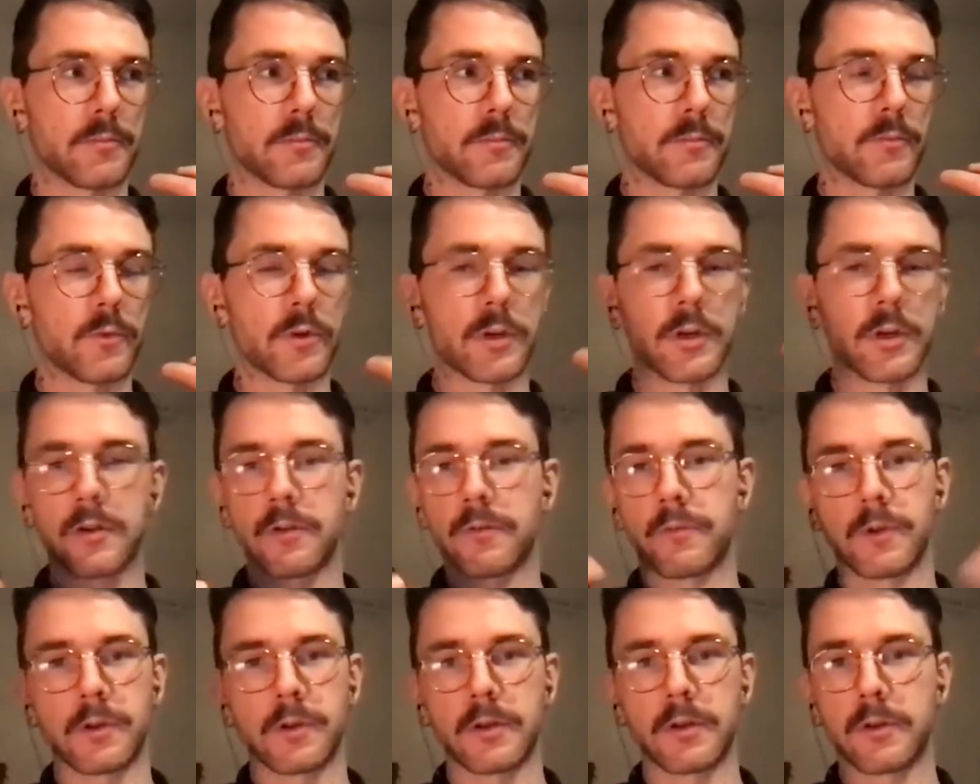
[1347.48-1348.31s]
what
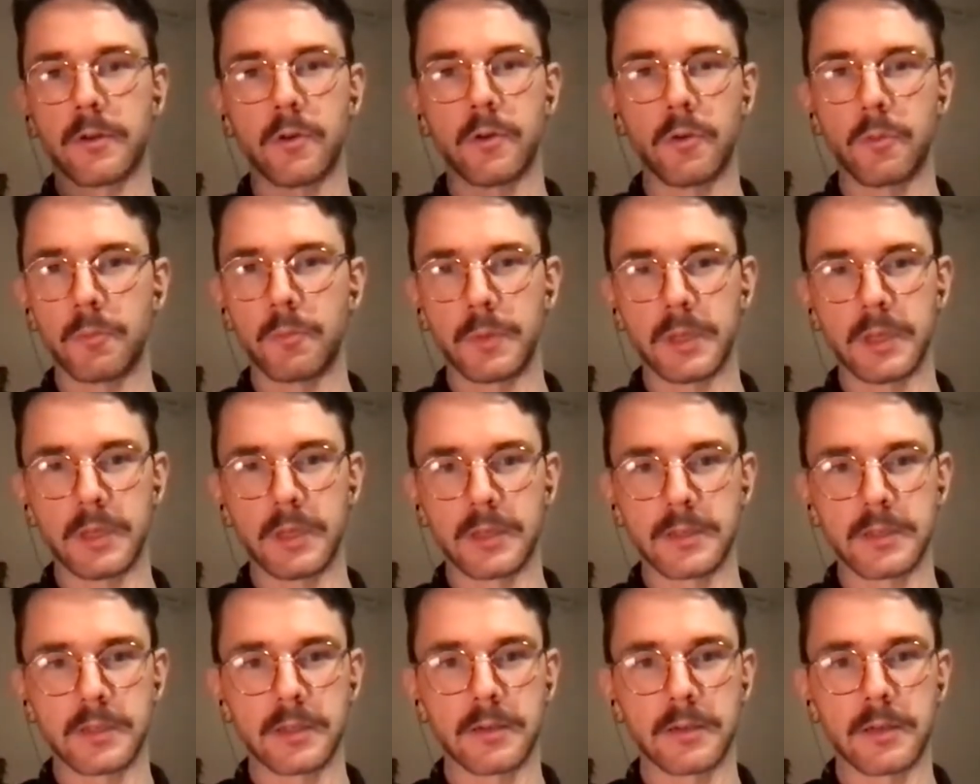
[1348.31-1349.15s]
home
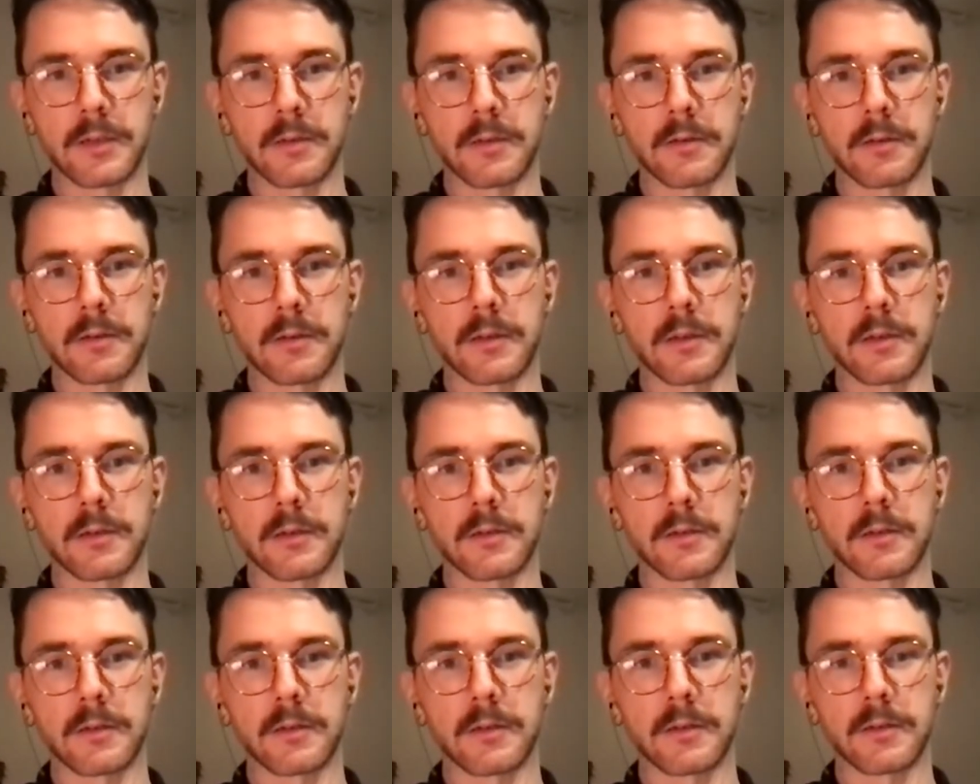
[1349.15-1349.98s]
means, and
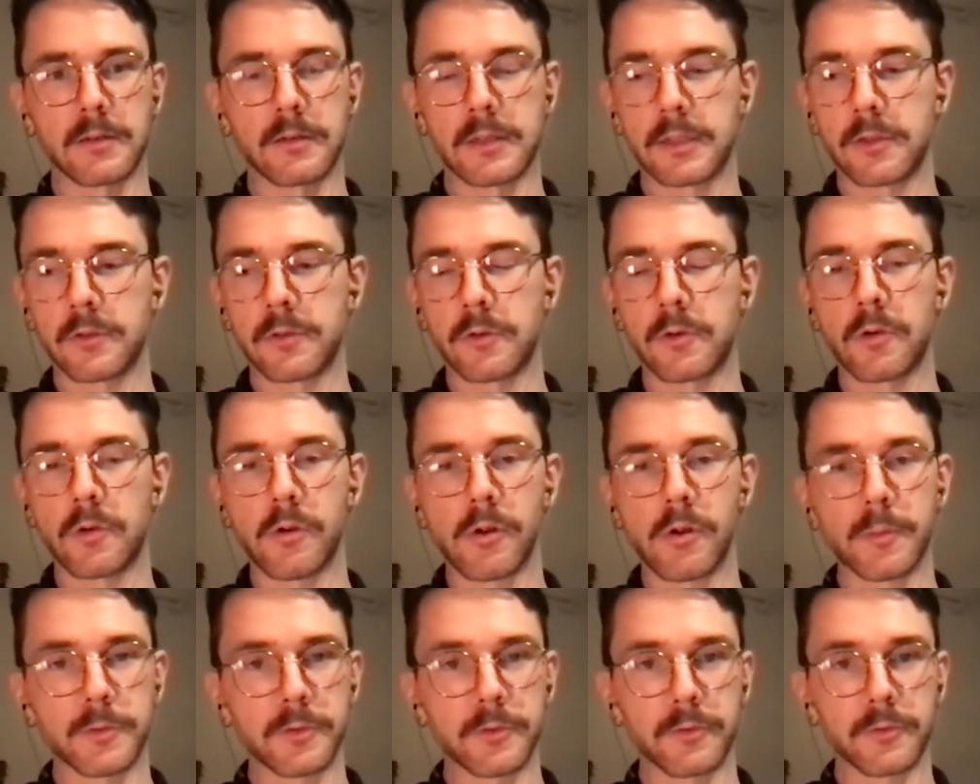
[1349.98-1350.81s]
like, you
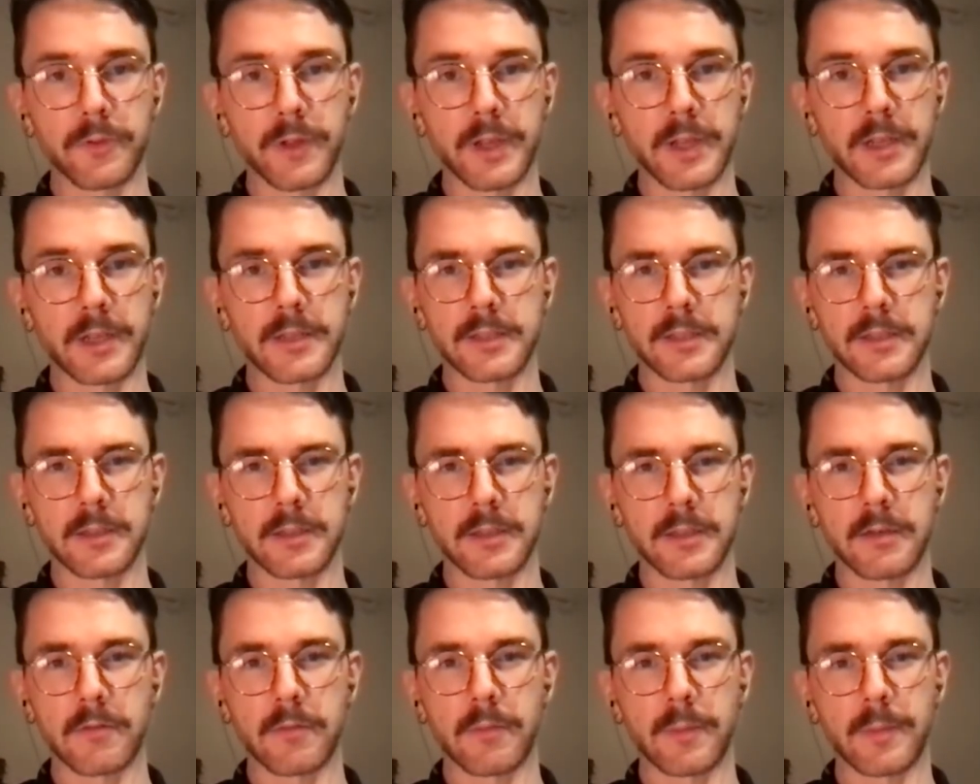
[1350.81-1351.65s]
grow up too fast,
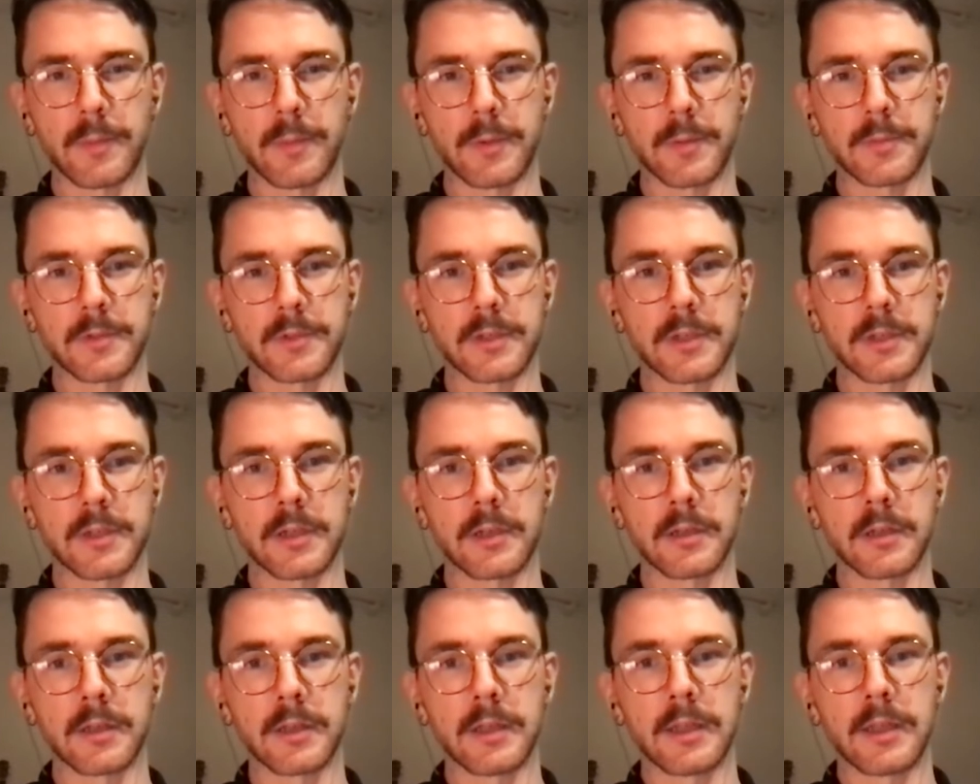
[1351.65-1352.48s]
I remember him
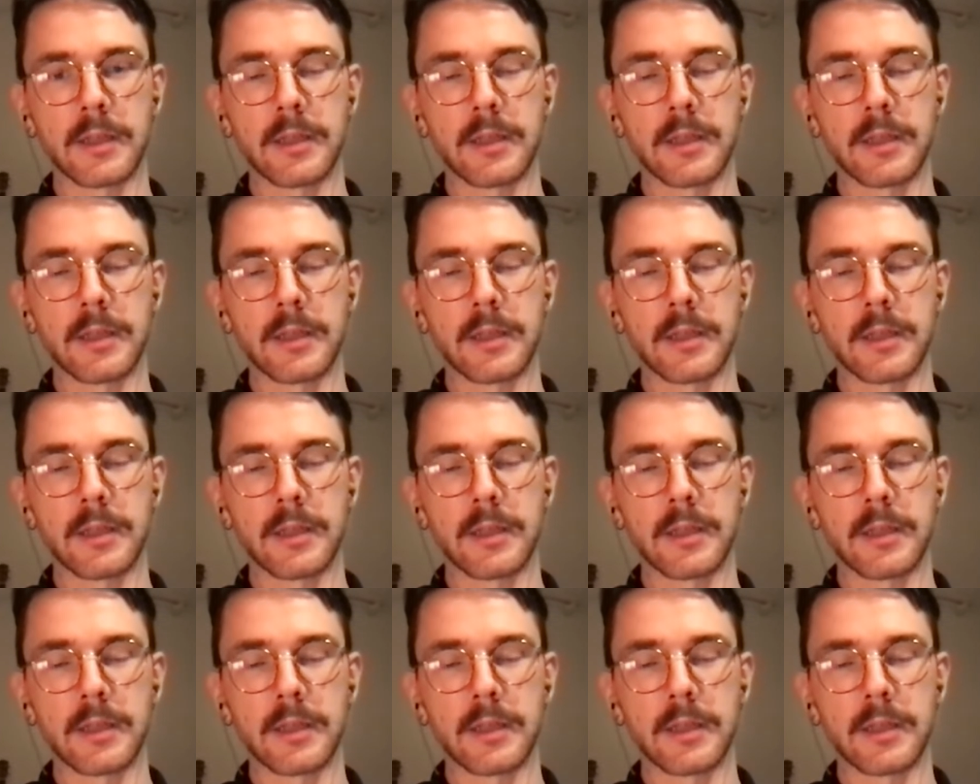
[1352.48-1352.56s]
saying.